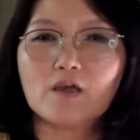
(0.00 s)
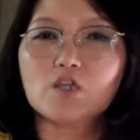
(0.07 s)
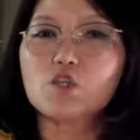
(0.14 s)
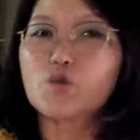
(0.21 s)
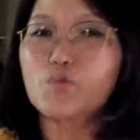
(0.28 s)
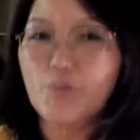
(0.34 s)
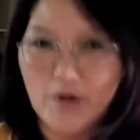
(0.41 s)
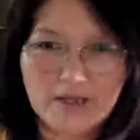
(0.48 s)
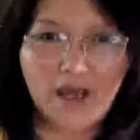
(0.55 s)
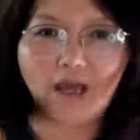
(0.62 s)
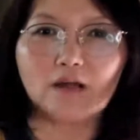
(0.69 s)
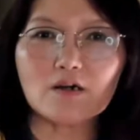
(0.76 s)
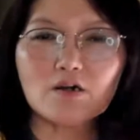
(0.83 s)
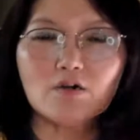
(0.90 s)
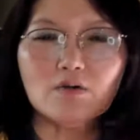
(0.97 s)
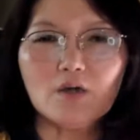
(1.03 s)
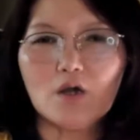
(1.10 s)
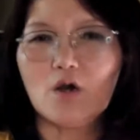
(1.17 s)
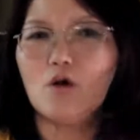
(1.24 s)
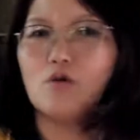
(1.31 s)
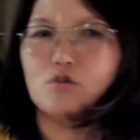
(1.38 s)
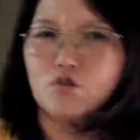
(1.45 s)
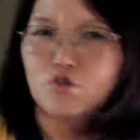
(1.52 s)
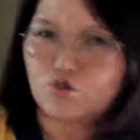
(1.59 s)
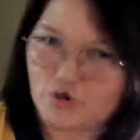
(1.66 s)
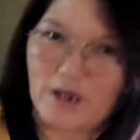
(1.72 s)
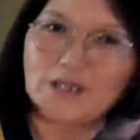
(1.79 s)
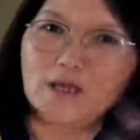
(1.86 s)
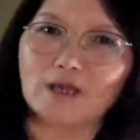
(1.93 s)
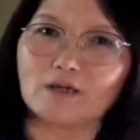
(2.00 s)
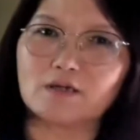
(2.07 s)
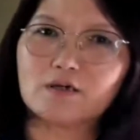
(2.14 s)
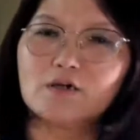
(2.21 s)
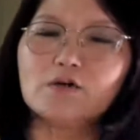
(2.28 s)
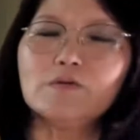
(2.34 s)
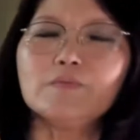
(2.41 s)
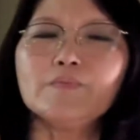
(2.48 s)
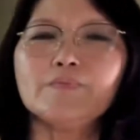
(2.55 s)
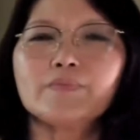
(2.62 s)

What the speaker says: sprained ankle or strained ankle,